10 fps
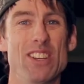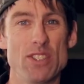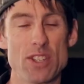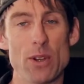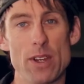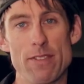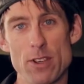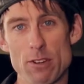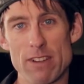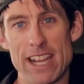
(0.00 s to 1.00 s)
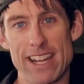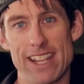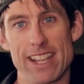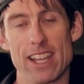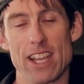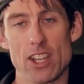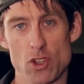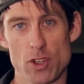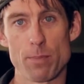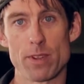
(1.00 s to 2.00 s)
So if you're riding a
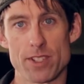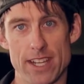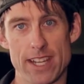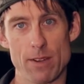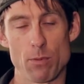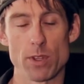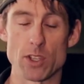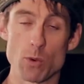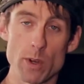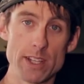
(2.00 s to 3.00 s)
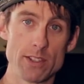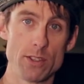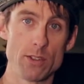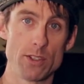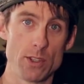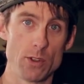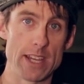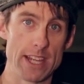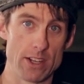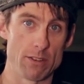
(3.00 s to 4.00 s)
triple setup with a
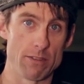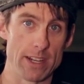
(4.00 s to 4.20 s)
22-tooth inner